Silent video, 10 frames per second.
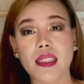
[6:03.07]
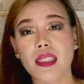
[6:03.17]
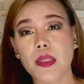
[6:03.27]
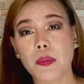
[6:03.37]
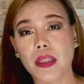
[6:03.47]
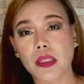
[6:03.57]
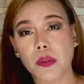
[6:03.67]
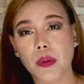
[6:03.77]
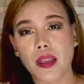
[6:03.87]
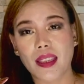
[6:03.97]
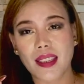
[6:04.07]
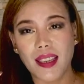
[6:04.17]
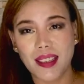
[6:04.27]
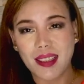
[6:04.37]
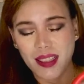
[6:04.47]
is, by the way,
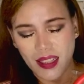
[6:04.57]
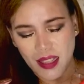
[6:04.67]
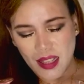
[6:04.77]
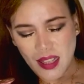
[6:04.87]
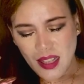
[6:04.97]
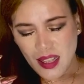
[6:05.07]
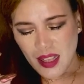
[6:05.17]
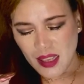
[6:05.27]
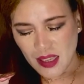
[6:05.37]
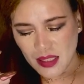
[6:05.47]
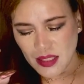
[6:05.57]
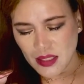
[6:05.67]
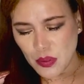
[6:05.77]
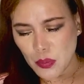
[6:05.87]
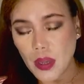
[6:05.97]
is
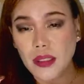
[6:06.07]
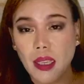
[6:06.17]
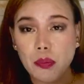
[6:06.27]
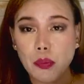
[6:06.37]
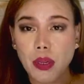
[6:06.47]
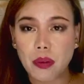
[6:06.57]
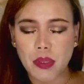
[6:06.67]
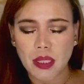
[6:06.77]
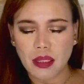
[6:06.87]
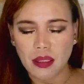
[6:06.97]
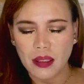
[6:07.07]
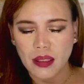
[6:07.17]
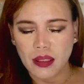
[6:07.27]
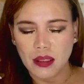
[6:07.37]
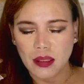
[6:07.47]
the one I'm
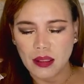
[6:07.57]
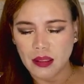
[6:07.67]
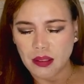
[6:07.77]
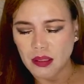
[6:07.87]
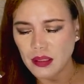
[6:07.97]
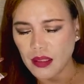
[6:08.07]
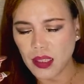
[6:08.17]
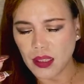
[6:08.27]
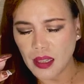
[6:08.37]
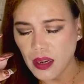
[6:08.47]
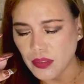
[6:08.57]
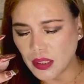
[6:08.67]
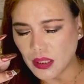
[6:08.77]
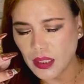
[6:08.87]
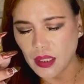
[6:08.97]
wearing uh,
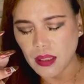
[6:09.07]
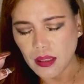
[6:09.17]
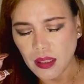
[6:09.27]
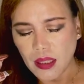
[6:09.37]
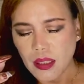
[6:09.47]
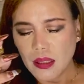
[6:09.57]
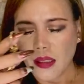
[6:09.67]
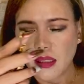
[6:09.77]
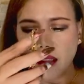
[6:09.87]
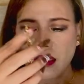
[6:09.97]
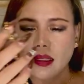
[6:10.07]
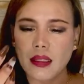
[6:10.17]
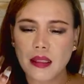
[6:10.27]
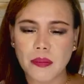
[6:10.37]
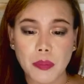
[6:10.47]
currently,
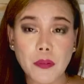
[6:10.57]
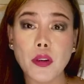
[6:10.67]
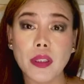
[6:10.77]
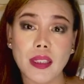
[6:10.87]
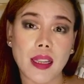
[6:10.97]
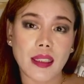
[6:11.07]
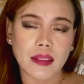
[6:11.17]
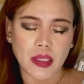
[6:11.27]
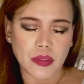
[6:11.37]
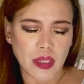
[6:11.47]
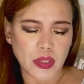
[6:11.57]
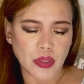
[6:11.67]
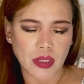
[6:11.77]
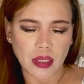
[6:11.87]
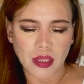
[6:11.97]
um, before the lockdown
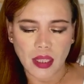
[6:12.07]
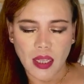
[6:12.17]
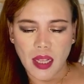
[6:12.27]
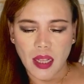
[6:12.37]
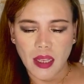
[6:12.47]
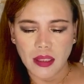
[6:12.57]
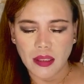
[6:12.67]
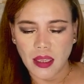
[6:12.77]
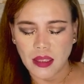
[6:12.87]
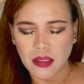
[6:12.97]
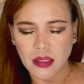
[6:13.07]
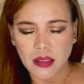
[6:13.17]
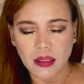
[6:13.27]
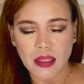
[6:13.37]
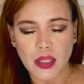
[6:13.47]
actually, and I
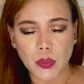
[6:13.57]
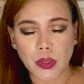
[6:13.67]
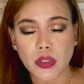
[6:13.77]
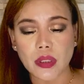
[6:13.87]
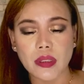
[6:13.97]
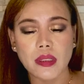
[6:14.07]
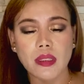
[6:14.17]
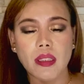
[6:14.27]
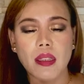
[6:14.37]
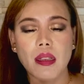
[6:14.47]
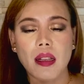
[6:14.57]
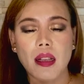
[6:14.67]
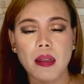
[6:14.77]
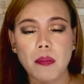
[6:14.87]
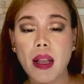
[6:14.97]
didn't switch
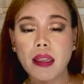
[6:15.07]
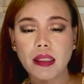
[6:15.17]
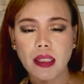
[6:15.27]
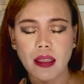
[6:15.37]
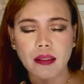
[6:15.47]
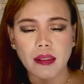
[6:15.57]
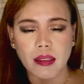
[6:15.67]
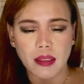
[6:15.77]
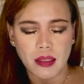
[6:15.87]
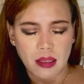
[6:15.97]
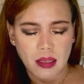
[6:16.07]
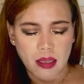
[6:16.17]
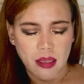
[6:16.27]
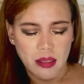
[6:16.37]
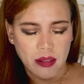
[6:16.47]
uh, bag yet.
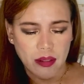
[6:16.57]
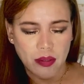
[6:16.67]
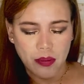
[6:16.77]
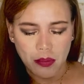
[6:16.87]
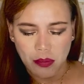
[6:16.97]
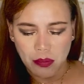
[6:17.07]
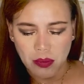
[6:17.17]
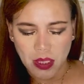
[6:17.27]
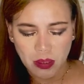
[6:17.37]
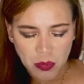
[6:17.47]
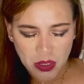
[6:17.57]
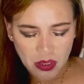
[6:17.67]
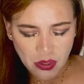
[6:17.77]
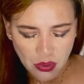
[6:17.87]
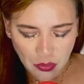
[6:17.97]
So let me
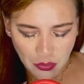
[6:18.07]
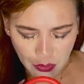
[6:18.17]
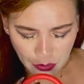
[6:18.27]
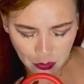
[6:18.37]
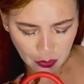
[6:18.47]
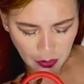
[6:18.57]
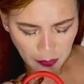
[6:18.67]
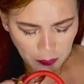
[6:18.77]
just show you.